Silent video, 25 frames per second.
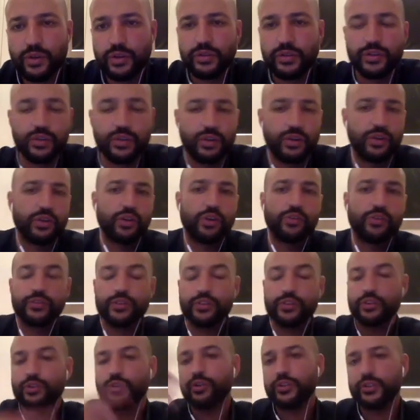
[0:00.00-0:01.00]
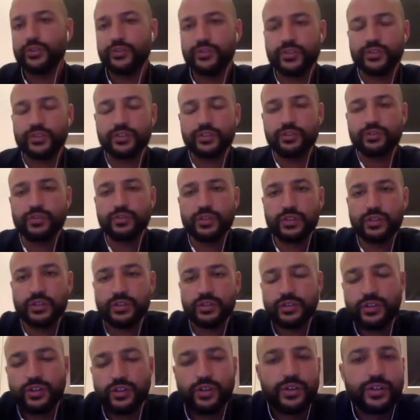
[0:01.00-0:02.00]
the course of his
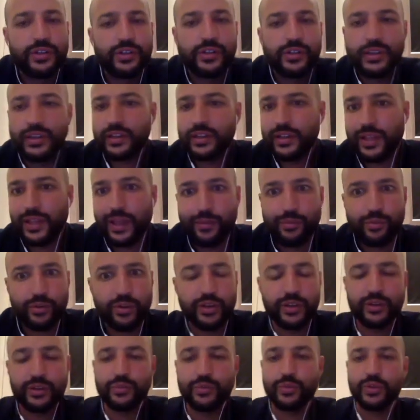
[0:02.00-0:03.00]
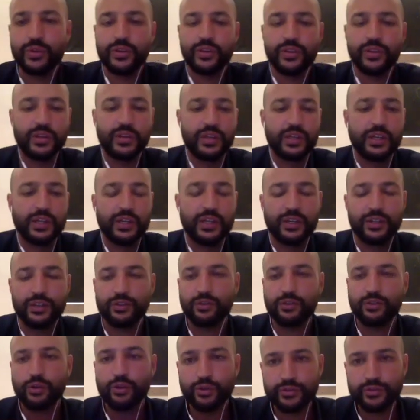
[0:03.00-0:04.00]
career? You know, he like collaborated with
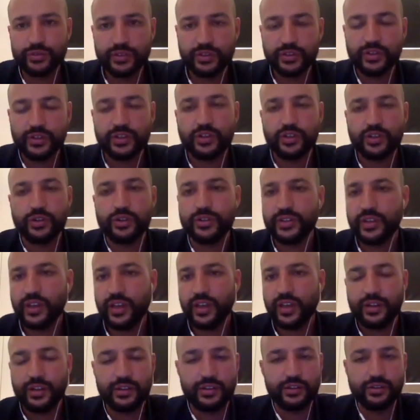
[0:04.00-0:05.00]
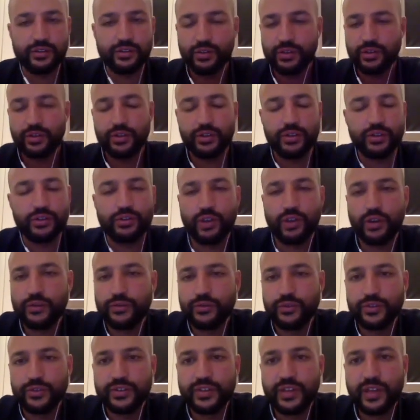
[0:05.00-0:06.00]
the Kronos Quartet and,
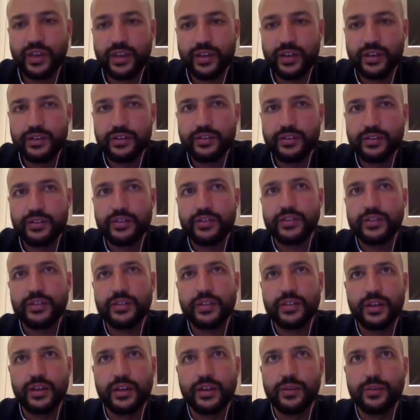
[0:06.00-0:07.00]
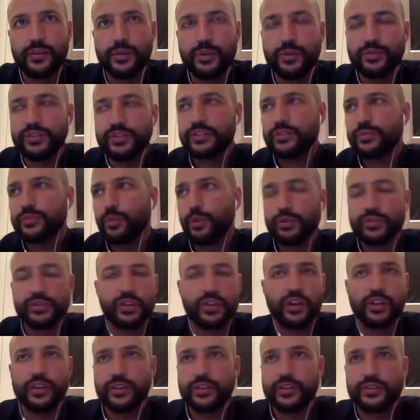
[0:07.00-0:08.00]
Grateful Dead. He was exposed
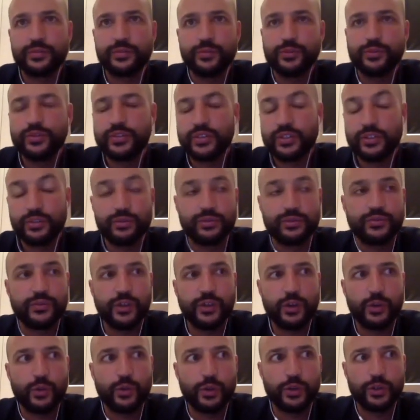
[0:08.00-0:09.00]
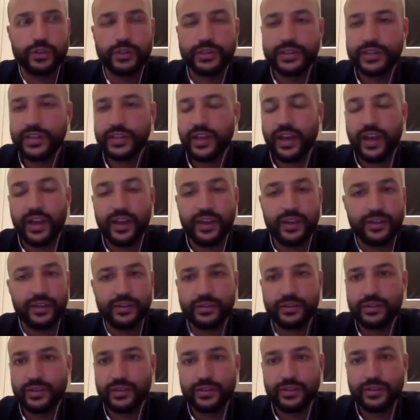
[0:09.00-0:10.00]
to all this music. He was a very worldly guy.
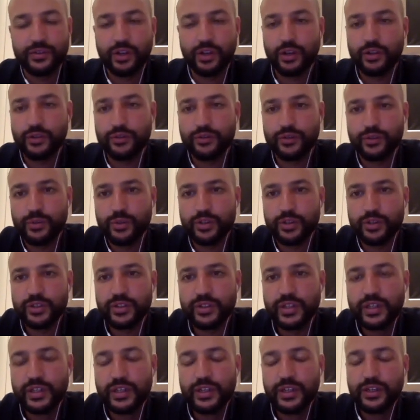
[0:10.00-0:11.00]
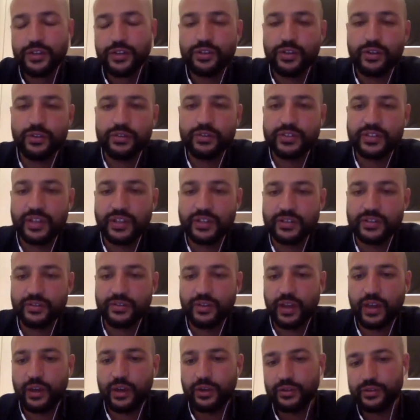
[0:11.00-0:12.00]
He lived all over the world. Do you have a sense of
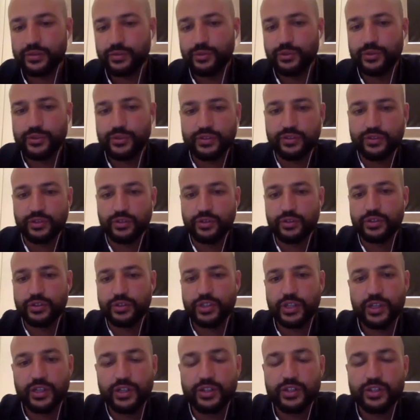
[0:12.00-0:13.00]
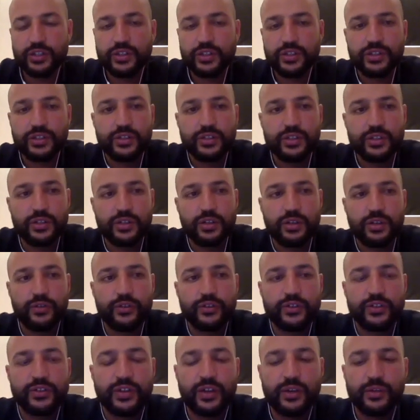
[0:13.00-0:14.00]
how his music sort of changed
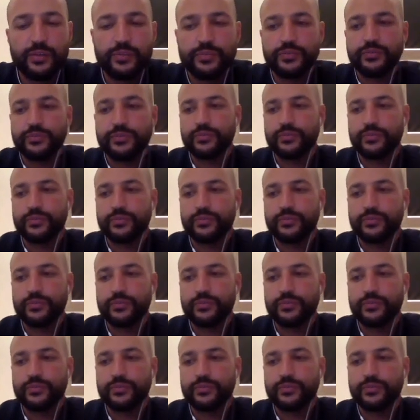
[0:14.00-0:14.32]
over time?